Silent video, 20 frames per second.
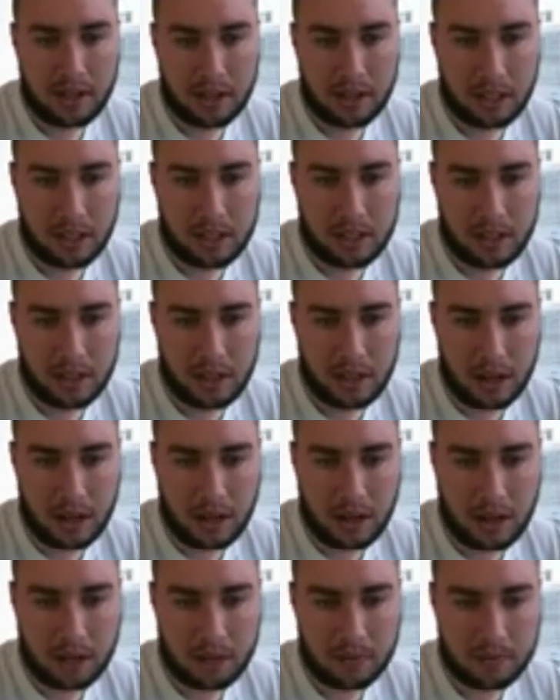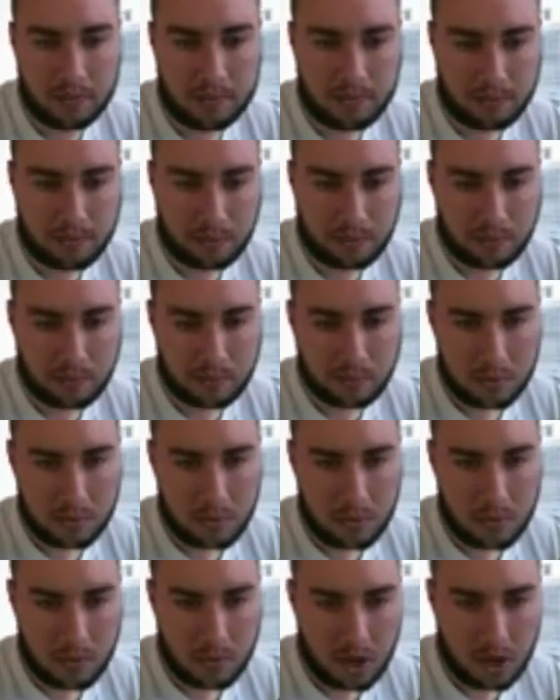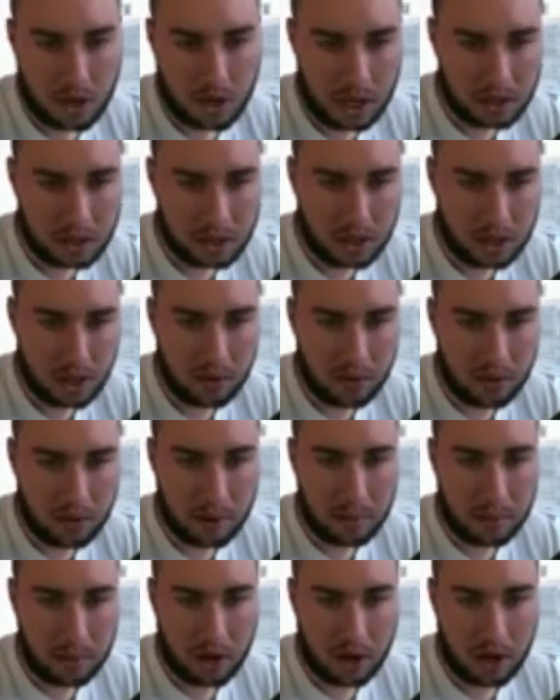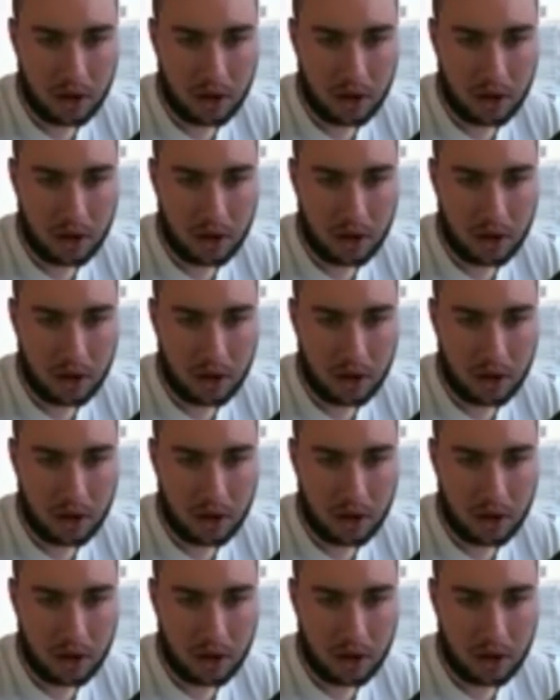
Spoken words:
It's the November